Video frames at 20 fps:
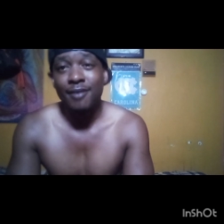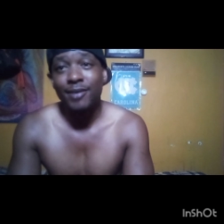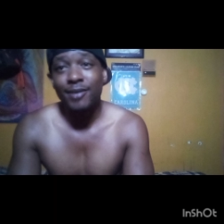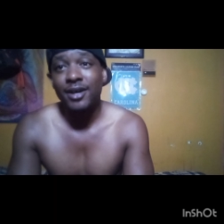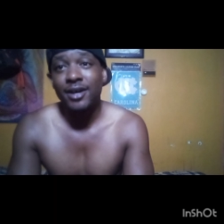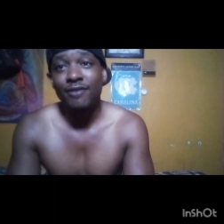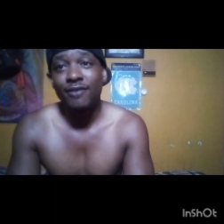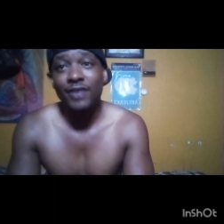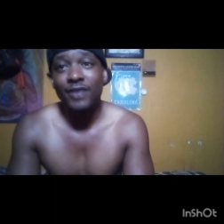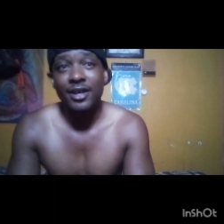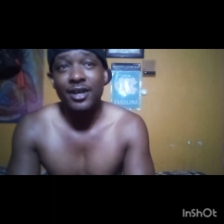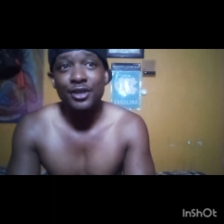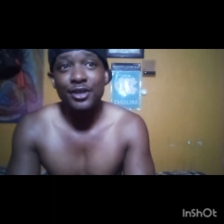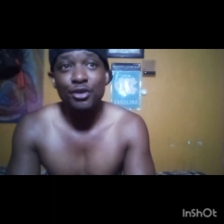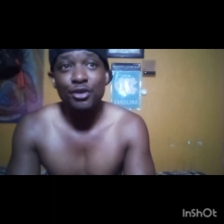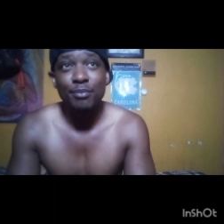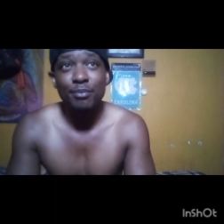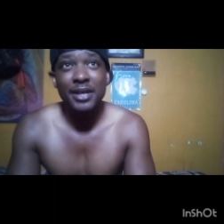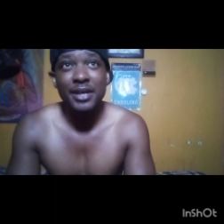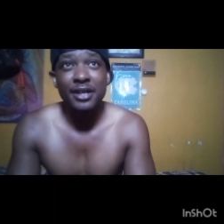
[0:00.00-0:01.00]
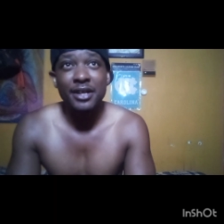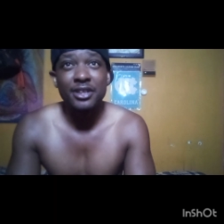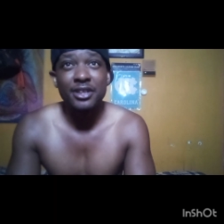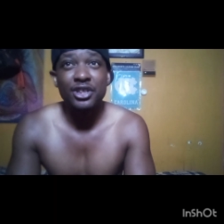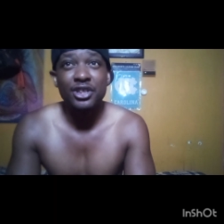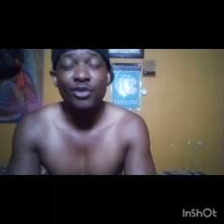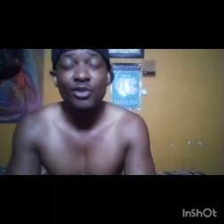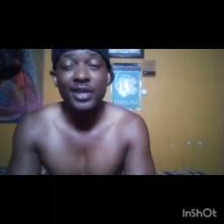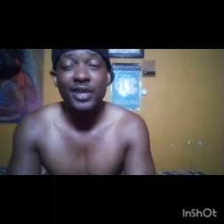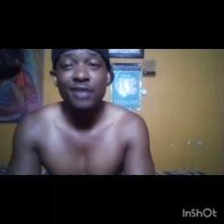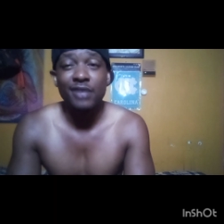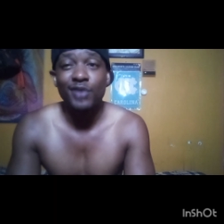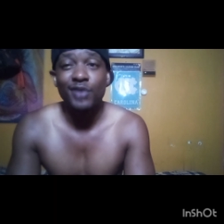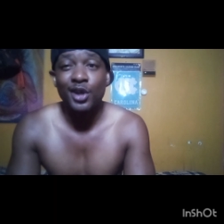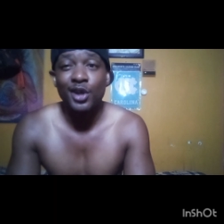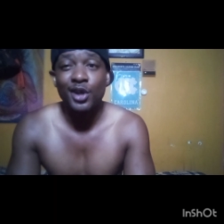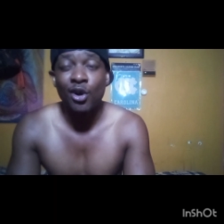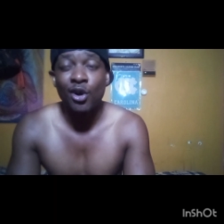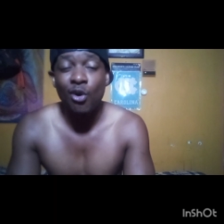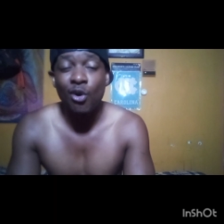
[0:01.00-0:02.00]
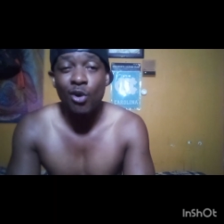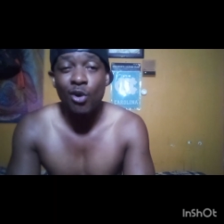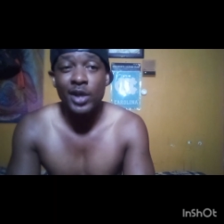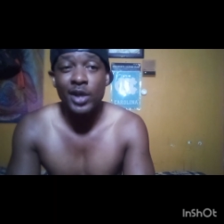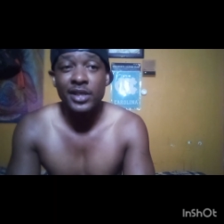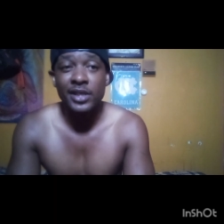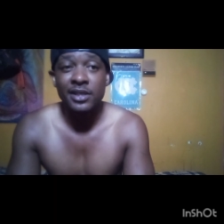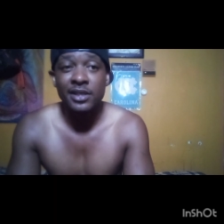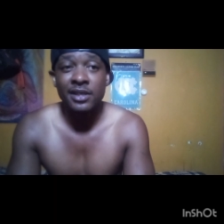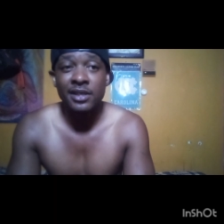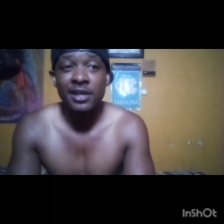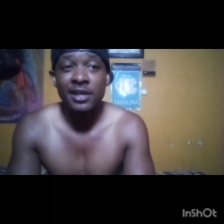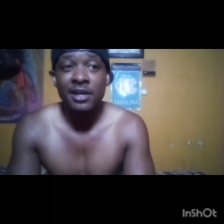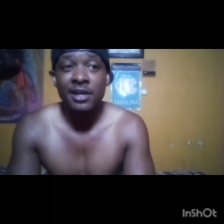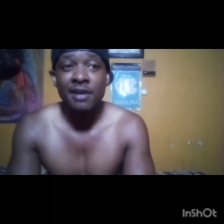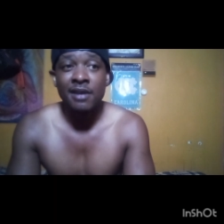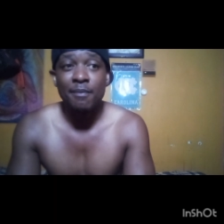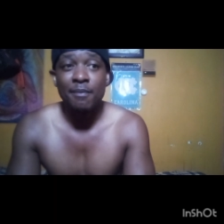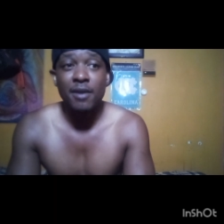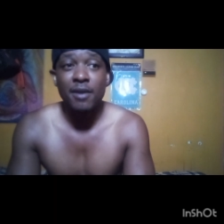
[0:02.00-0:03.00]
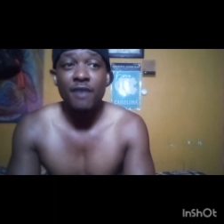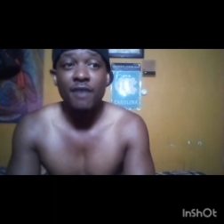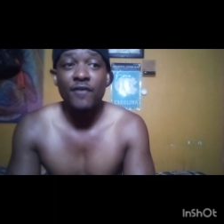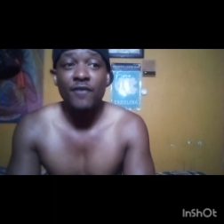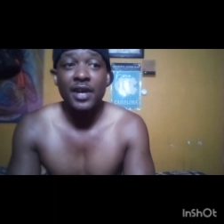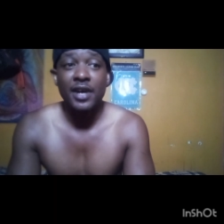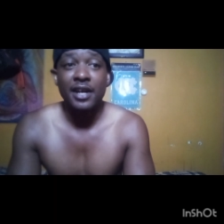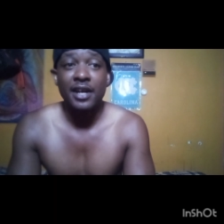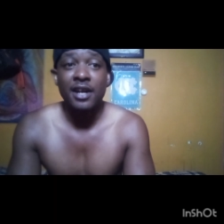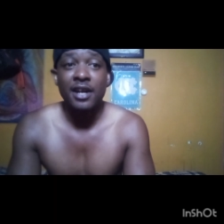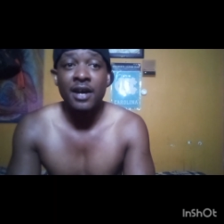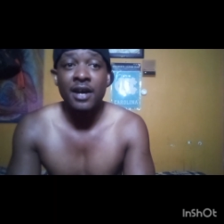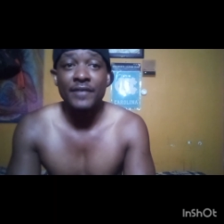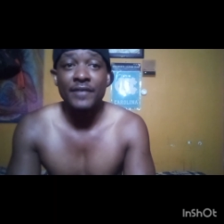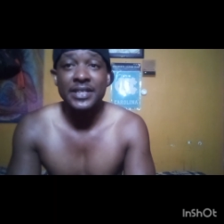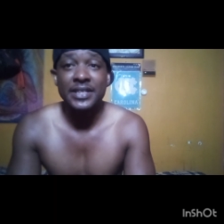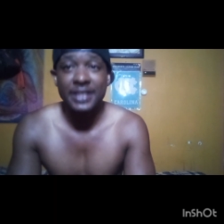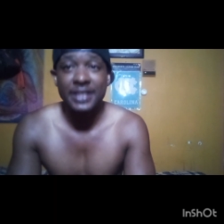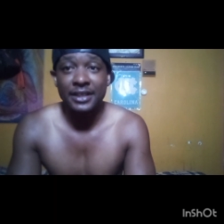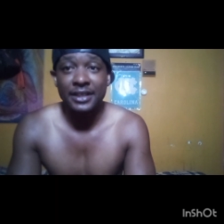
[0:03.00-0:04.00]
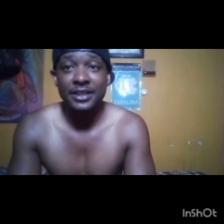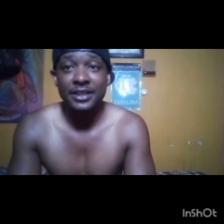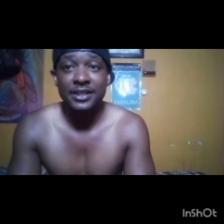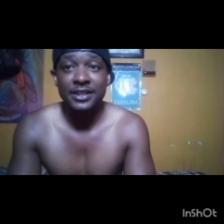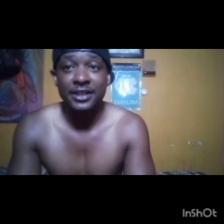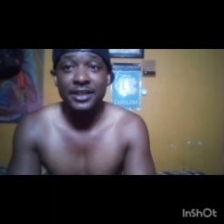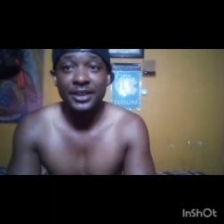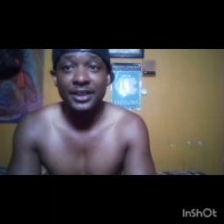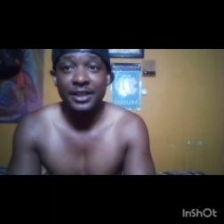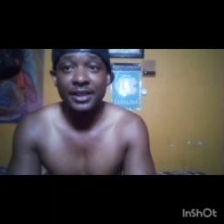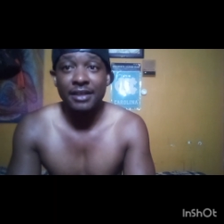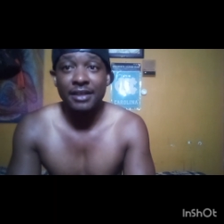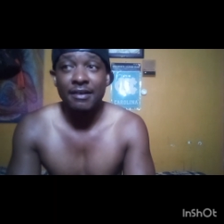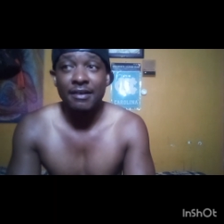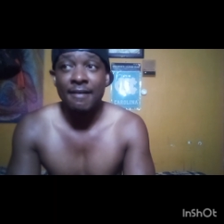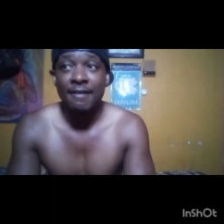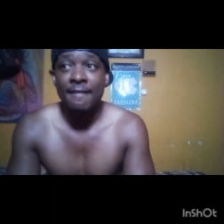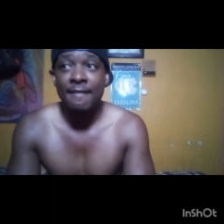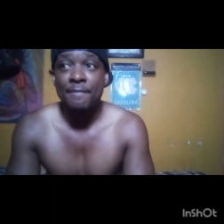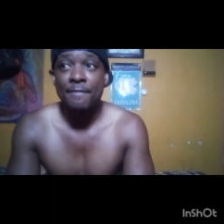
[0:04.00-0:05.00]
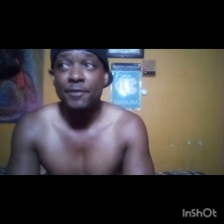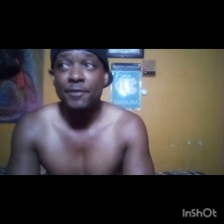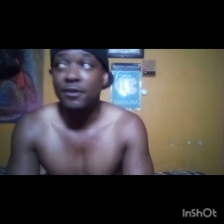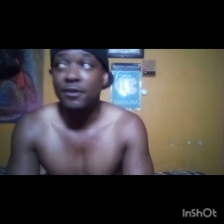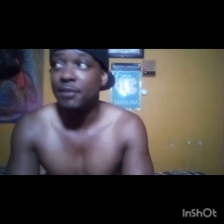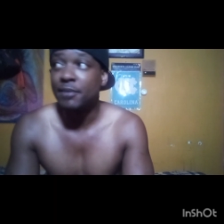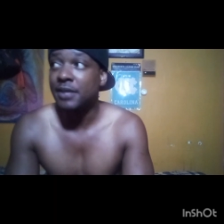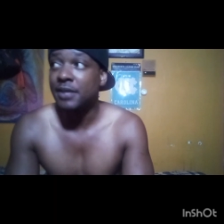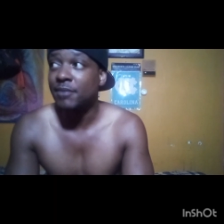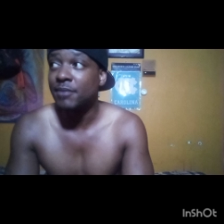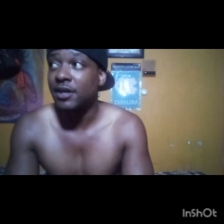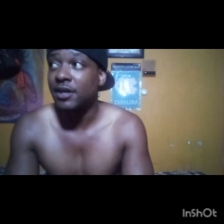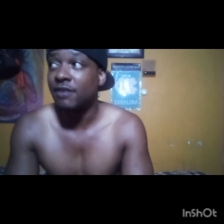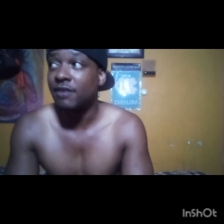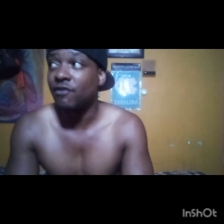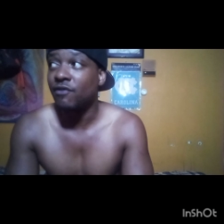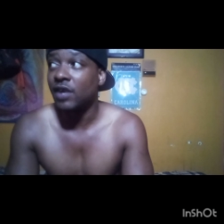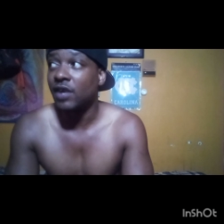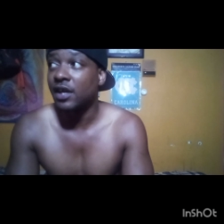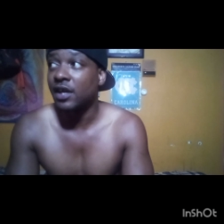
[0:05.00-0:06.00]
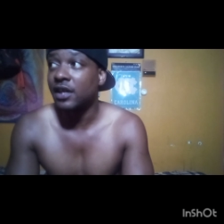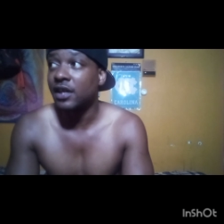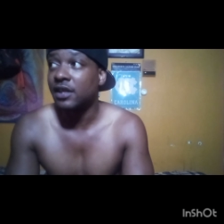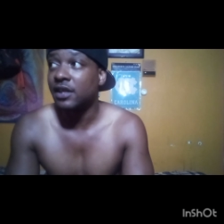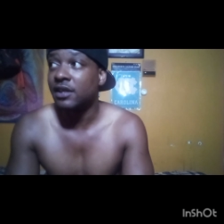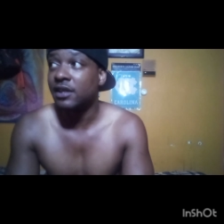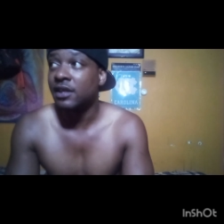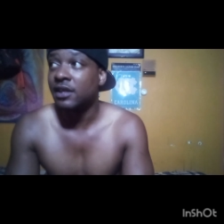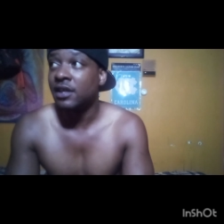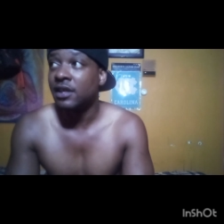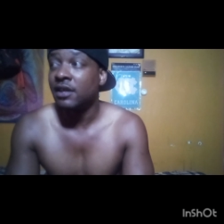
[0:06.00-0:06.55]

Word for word: Motherfucker, you be screen recording motherfucking conversations and shit. You be motherfucking